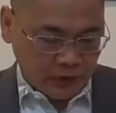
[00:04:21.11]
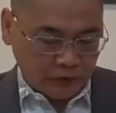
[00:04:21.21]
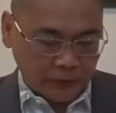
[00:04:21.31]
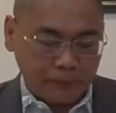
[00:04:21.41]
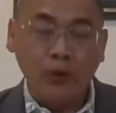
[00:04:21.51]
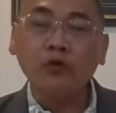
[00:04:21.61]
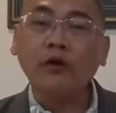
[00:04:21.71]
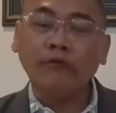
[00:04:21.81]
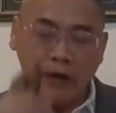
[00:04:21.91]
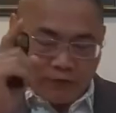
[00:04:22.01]
The book
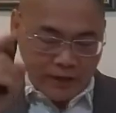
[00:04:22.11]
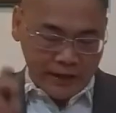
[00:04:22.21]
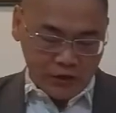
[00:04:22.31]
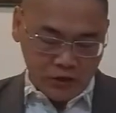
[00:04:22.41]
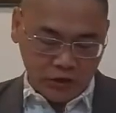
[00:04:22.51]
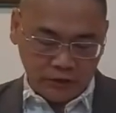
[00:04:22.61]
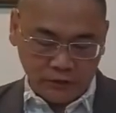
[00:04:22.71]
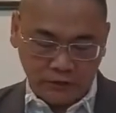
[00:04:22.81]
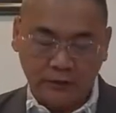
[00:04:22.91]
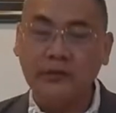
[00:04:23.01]
of
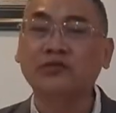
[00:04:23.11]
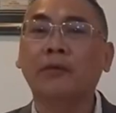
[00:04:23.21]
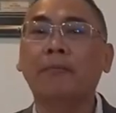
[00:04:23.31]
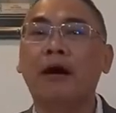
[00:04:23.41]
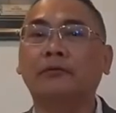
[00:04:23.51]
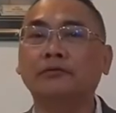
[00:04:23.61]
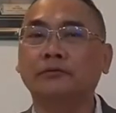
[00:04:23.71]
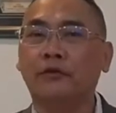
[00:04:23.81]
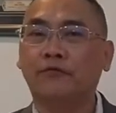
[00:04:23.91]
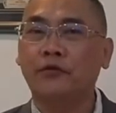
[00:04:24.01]
Revelation is about
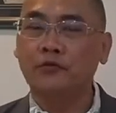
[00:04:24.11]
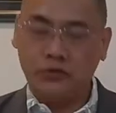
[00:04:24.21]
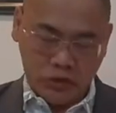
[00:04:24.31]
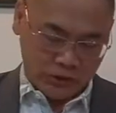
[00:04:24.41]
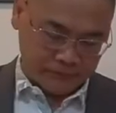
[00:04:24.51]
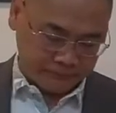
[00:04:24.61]
the future.